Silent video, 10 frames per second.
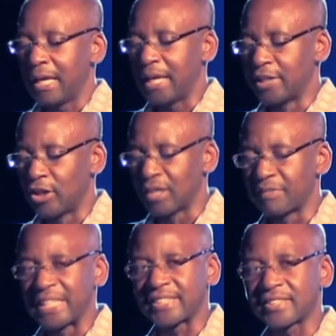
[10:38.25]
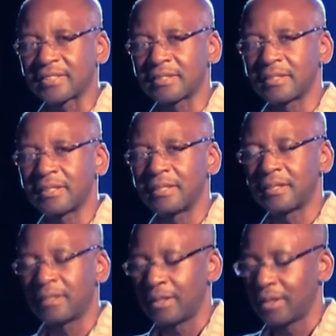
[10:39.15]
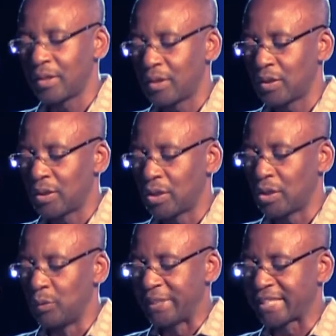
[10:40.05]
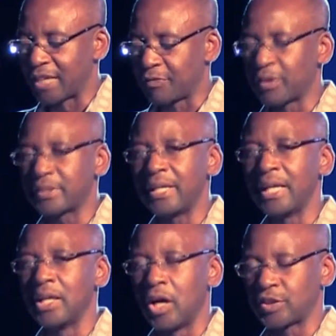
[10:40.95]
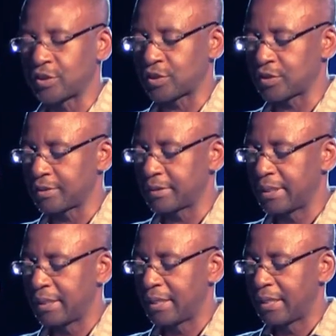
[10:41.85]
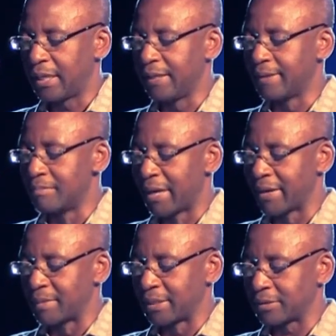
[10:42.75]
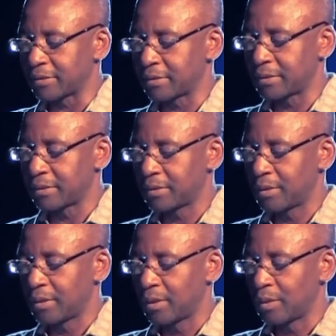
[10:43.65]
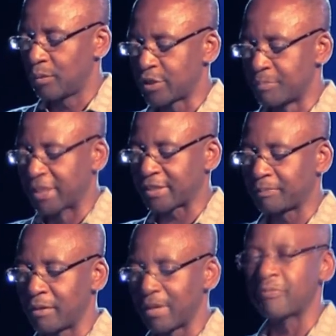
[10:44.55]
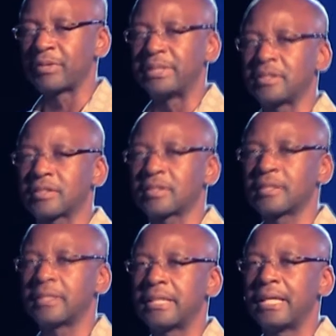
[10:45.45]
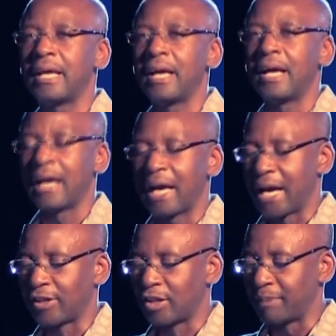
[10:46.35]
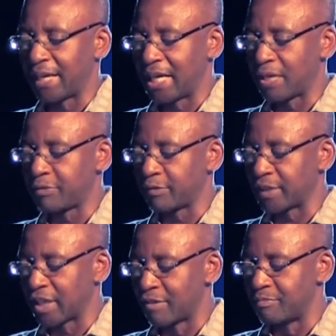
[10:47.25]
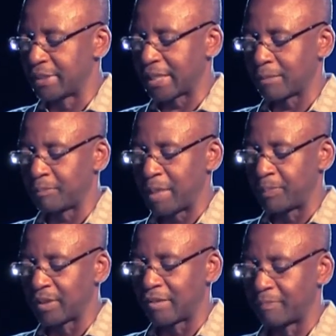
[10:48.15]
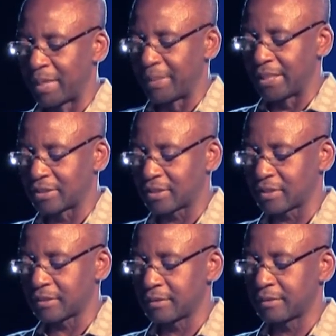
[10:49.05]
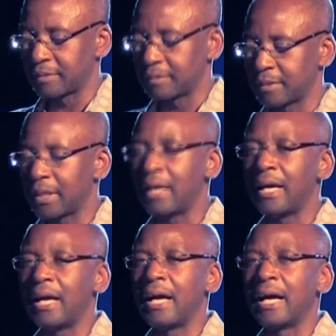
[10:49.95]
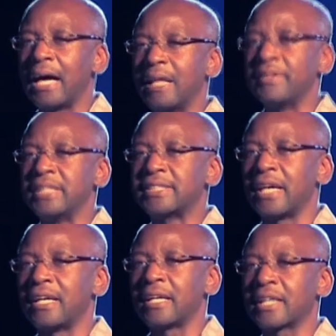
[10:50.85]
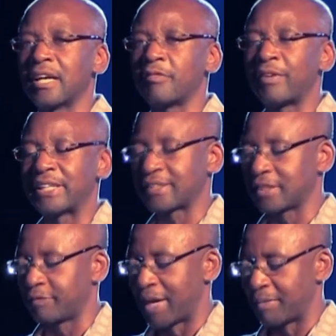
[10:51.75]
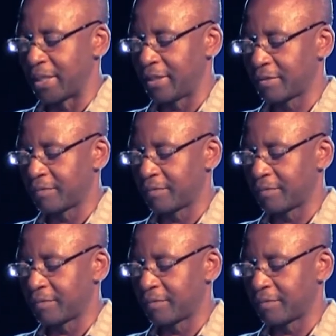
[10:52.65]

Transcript: In all of this, we suffered a loss in the merriment, which must be referenced. And on behalf of the government and people of Barbados, and the entire CARIFESTA family,